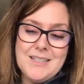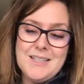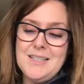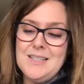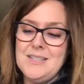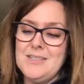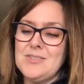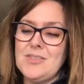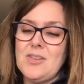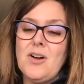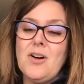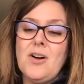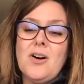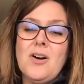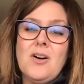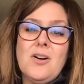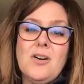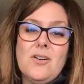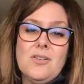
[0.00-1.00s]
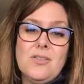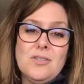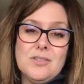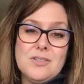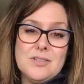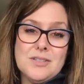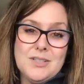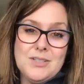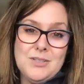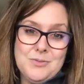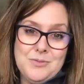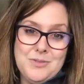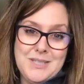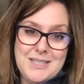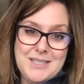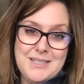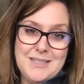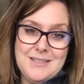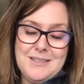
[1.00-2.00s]
is all you
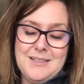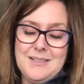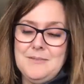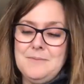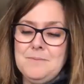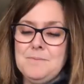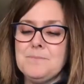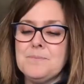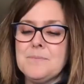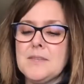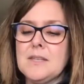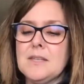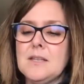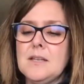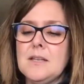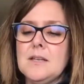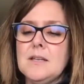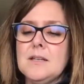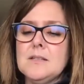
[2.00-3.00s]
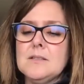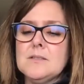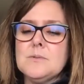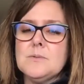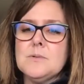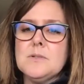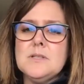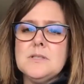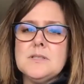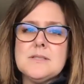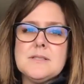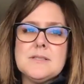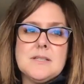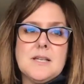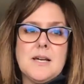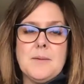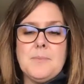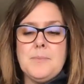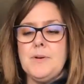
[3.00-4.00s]
need. So we're going to
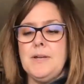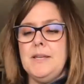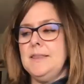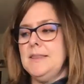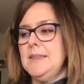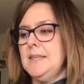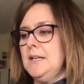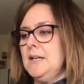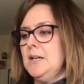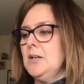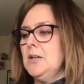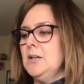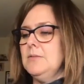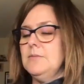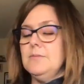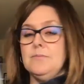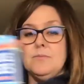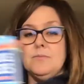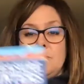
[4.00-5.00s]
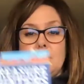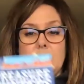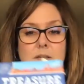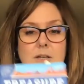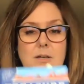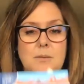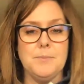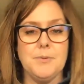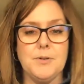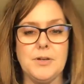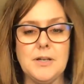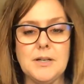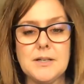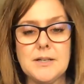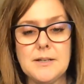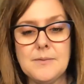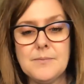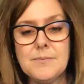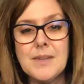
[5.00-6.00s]
stop right there with our book.
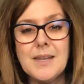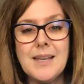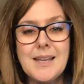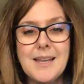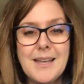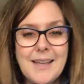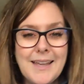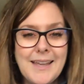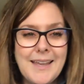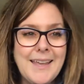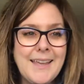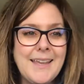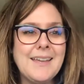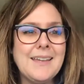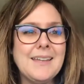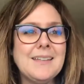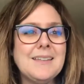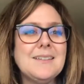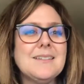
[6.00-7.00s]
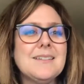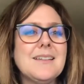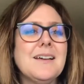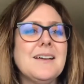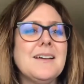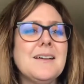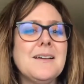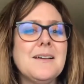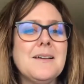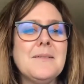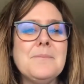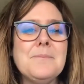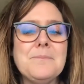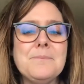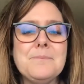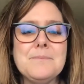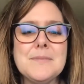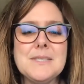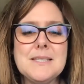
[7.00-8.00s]
And
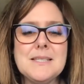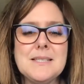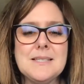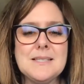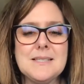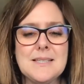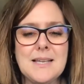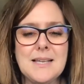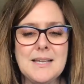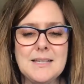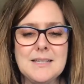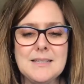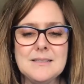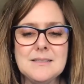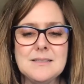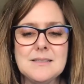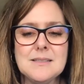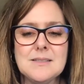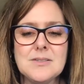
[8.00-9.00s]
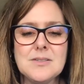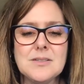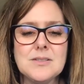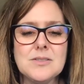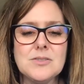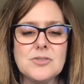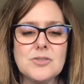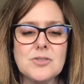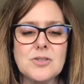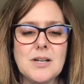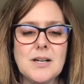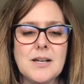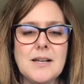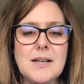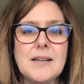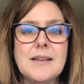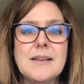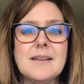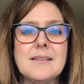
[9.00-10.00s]
Mrs. Sines is going to
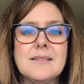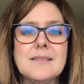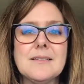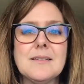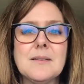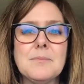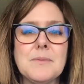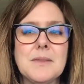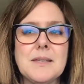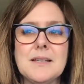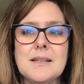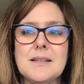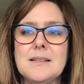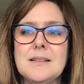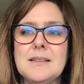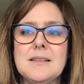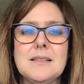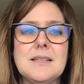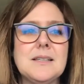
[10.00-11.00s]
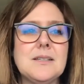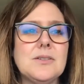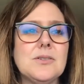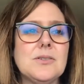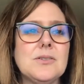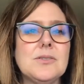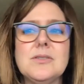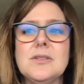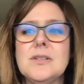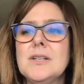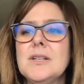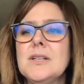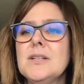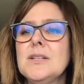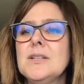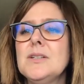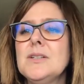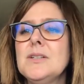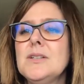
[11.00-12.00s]
try something a little
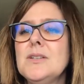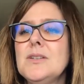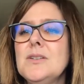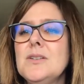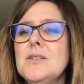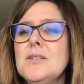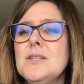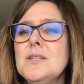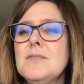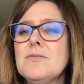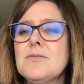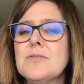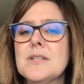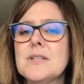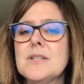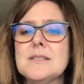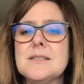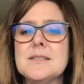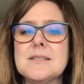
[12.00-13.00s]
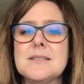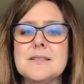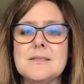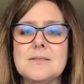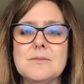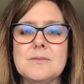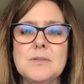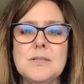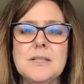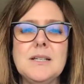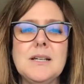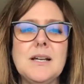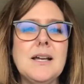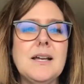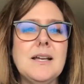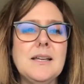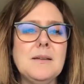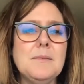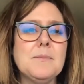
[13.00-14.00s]
different.
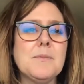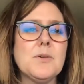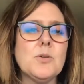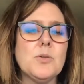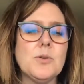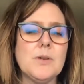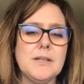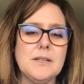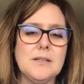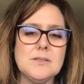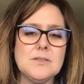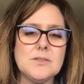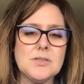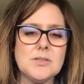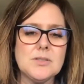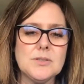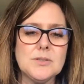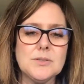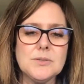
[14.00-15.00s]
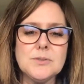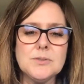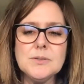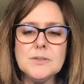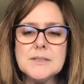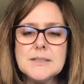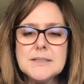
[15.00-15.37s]
I am going to